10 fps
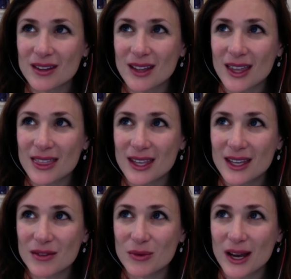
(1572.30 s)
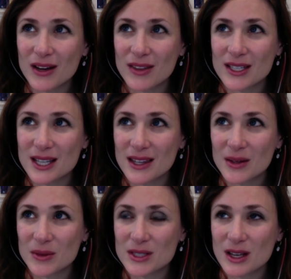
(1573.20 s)
I think it ran. They said that
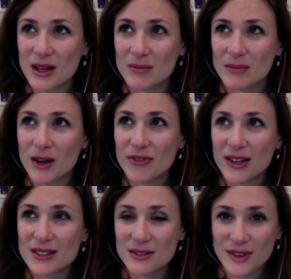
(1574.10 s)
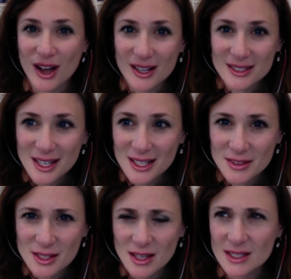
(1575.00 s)
it was um, offensive conduct. Uh,
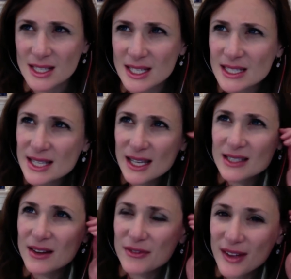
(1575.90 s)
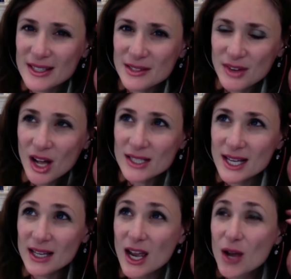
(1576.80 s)
it, uh, it wow. contained offensive
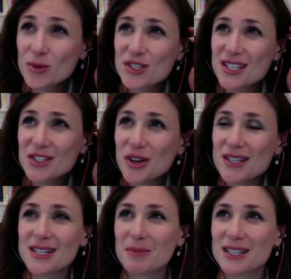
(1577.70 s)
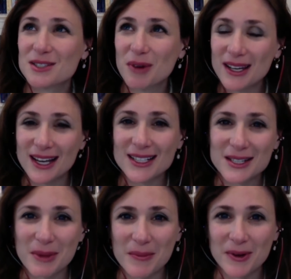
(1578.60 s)
content, which is interesting because right next
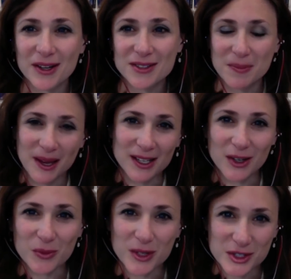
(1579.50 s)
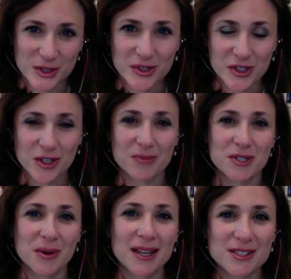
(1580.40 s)
to my book, depending on what search
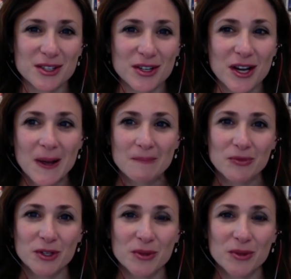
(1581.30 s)
terms you enter, you